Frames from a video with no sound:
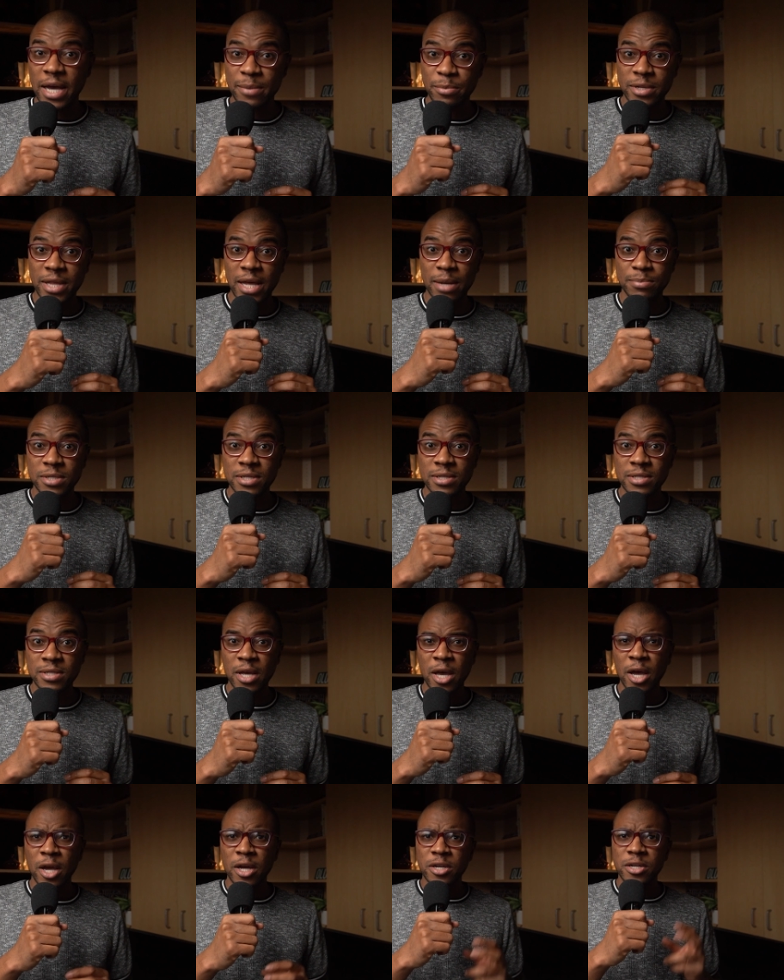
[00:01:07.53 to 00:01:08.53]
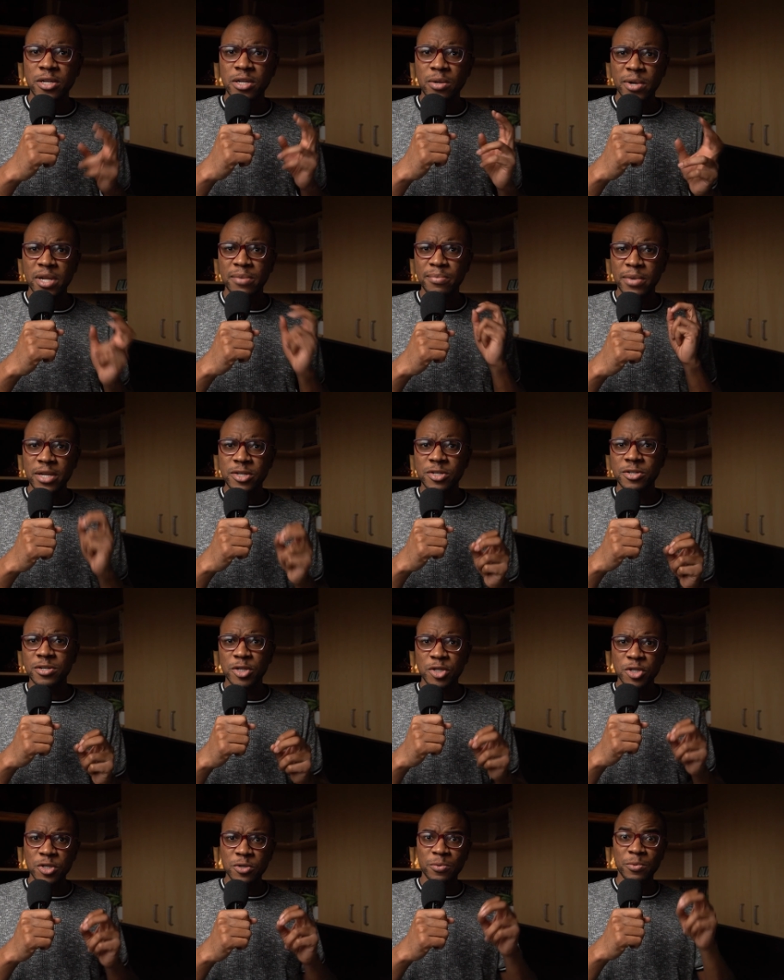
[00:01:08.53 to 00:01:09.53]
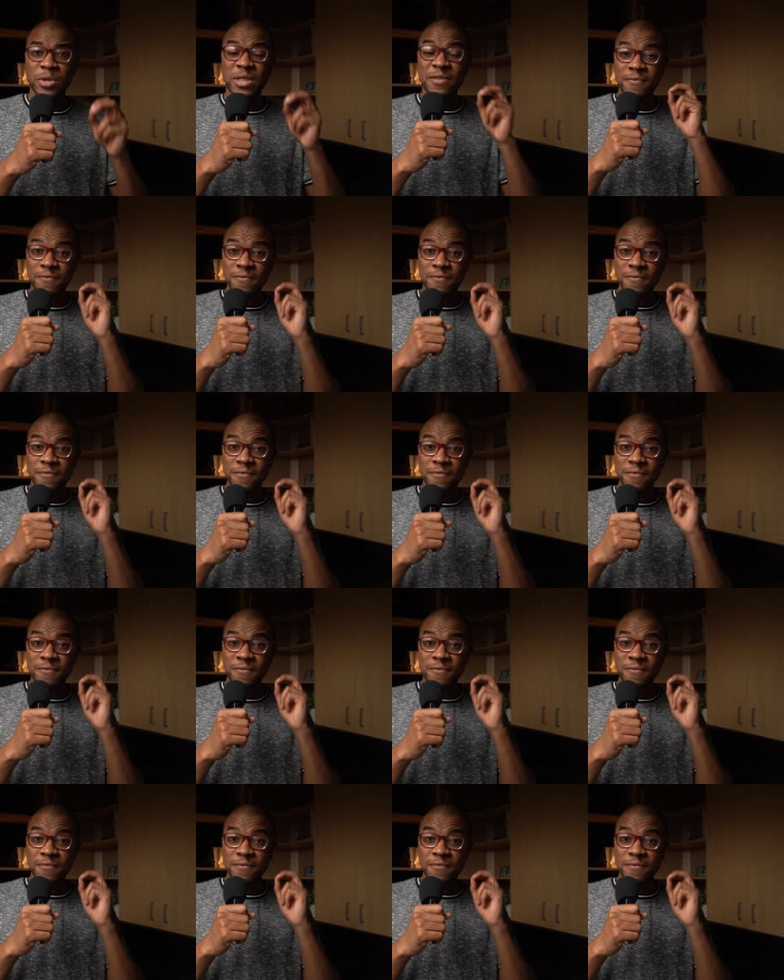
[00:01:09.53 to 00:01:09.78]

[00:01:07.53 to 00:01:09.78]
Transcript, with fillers: hyperlapses, you're gonna wanna make sure to shoot with a